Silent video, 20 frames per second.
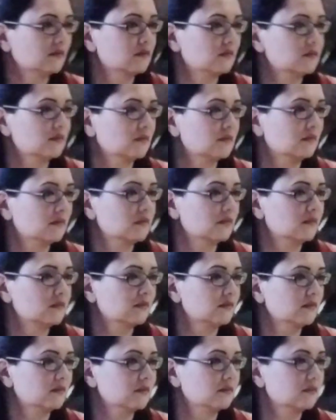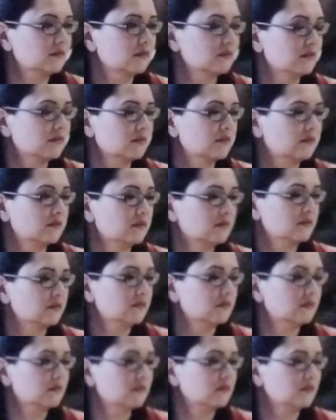Leslie, guess what today is?
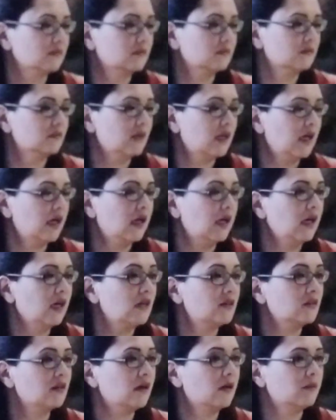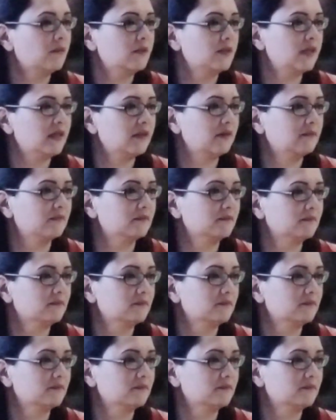It's hump day.